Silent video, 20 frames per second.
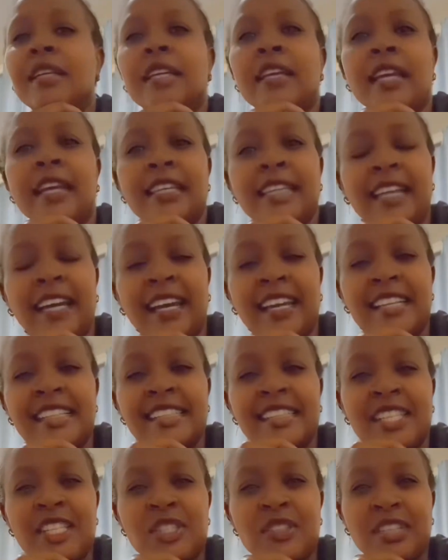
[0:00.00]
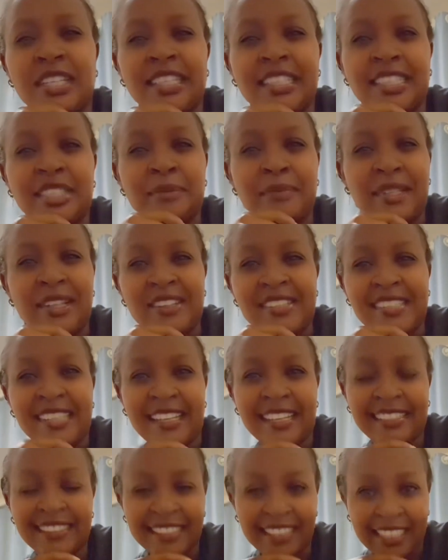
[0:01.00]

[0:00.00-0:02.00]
Hey guys, it's your Lady Belta